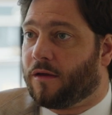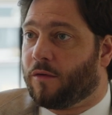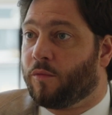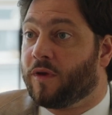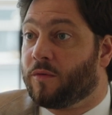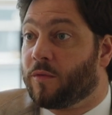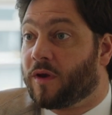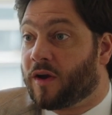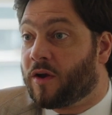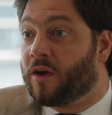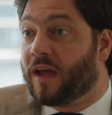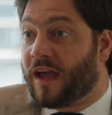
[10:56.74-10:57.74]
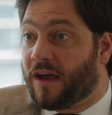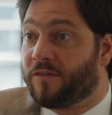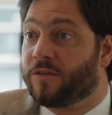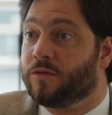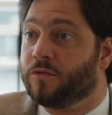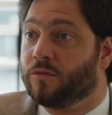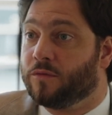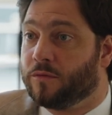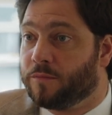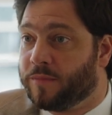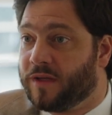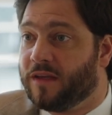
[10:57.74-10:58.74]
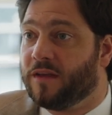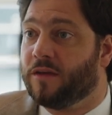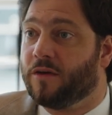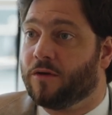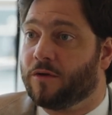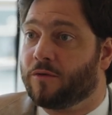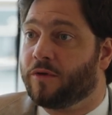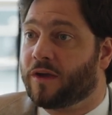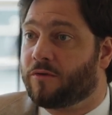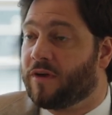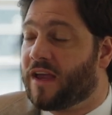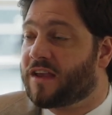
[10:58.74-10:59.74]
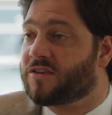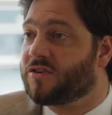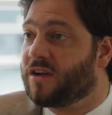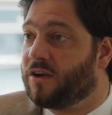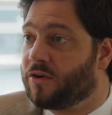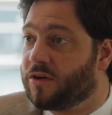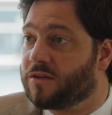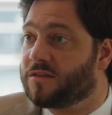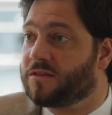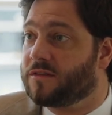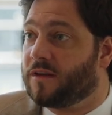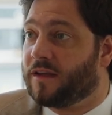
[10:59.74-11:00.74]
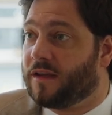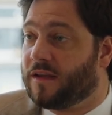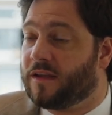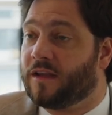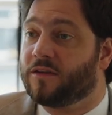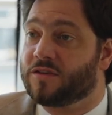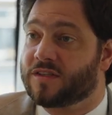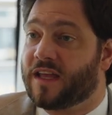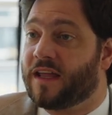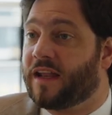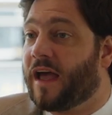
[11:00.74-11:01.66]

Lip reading: we're gonna have to be on quick reaction alert and understand